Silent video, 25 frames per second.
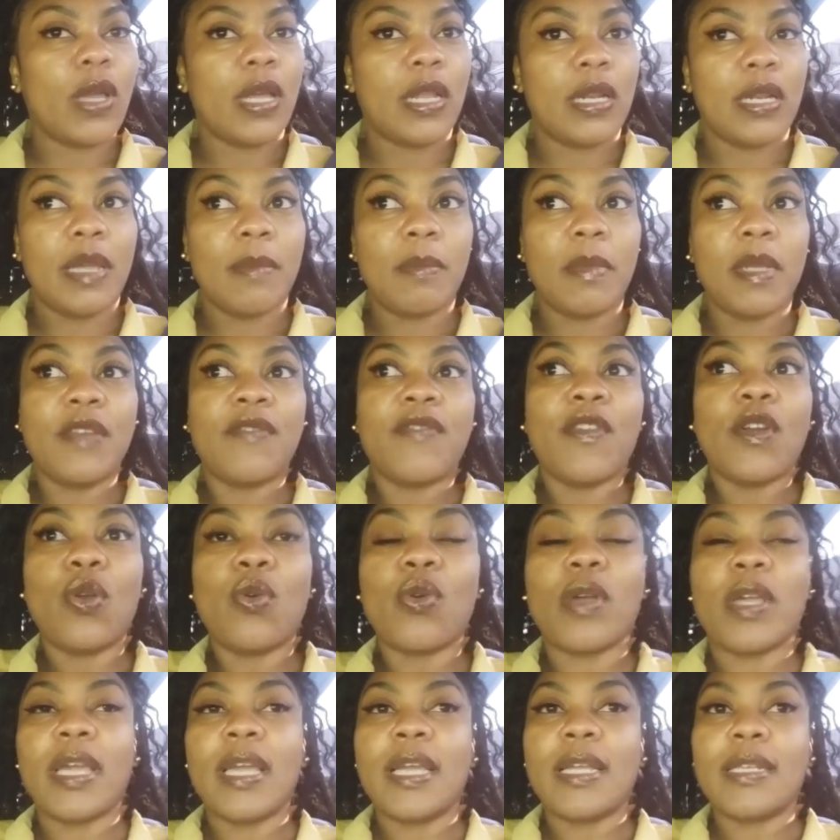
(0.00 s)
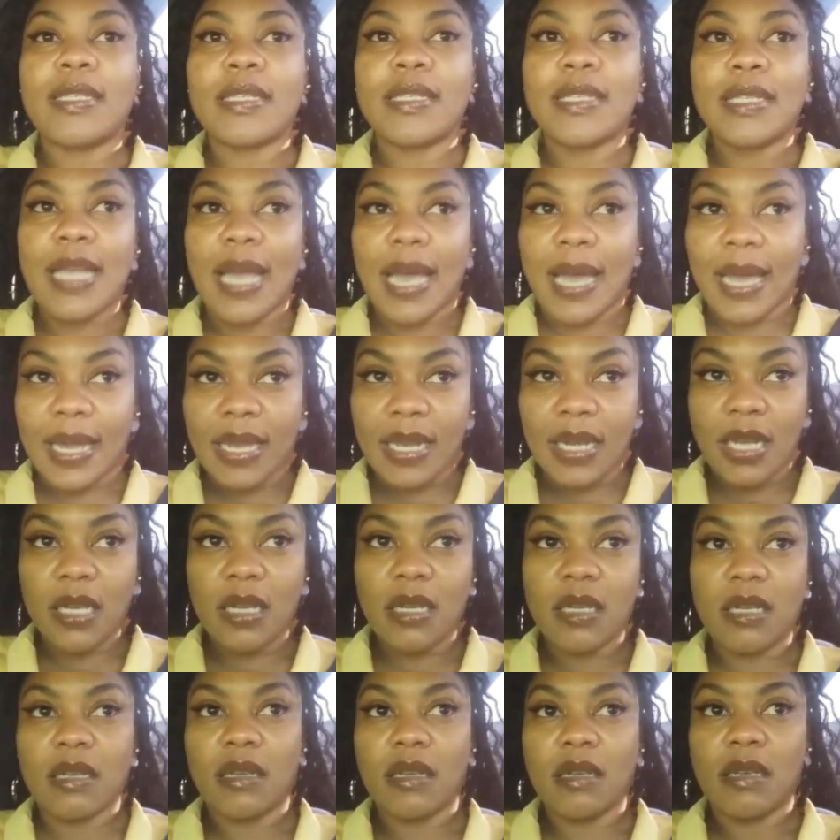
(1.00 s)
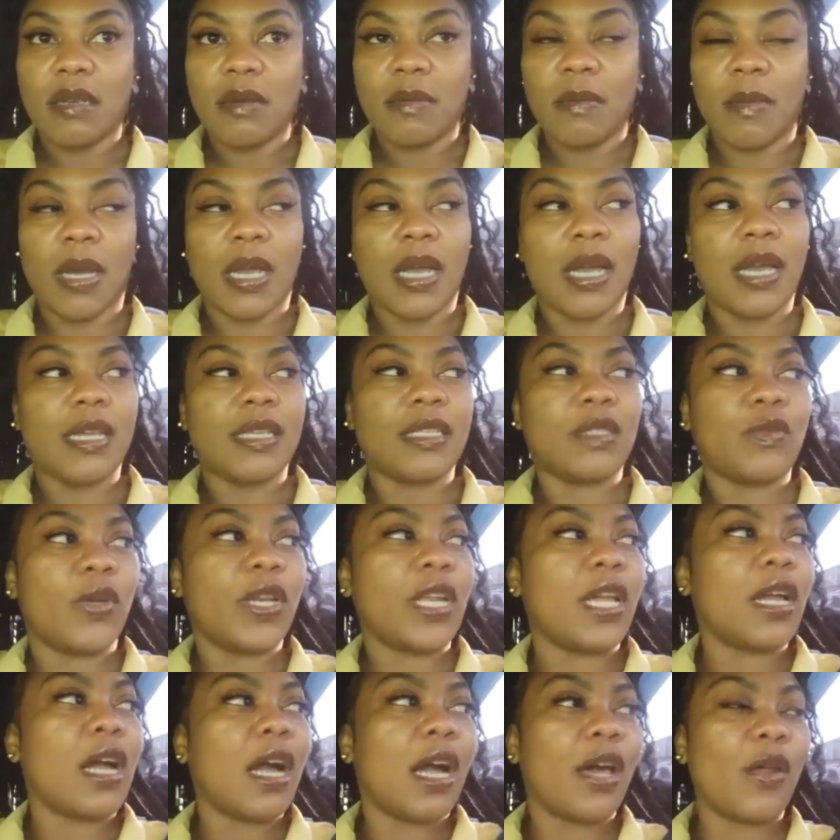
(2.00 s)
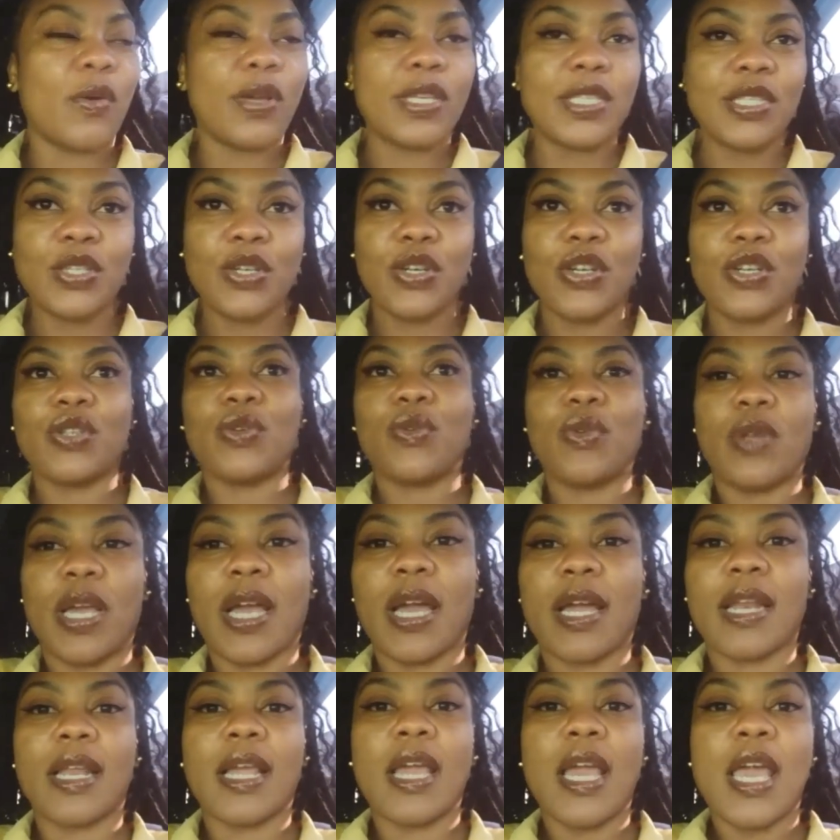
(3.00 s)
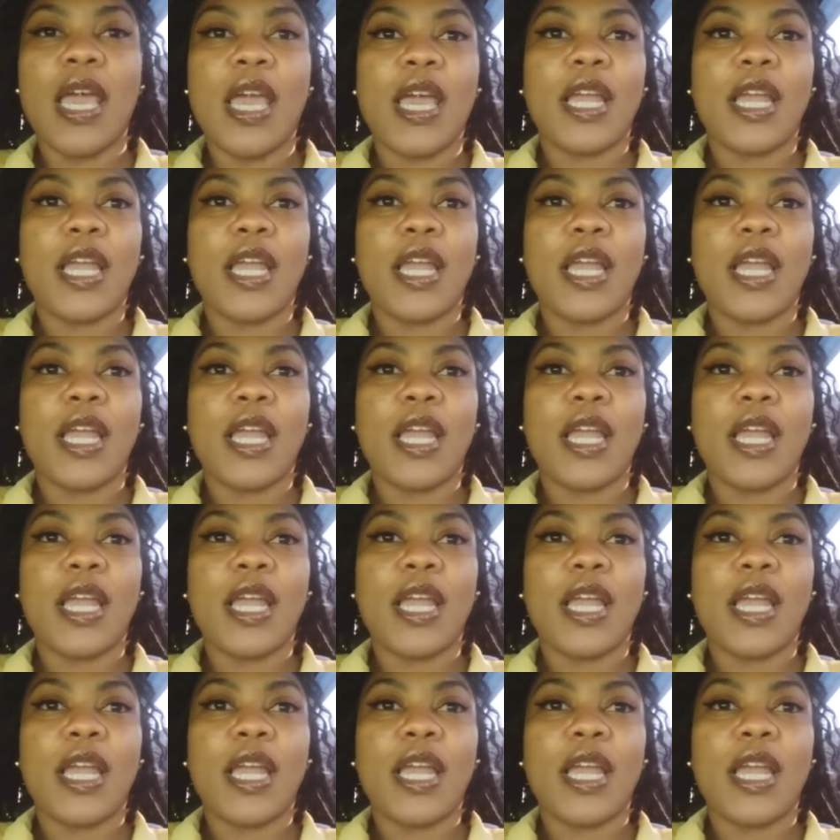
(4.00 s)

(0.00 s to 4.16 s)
Well, they need to look inside because when you go to Western Union,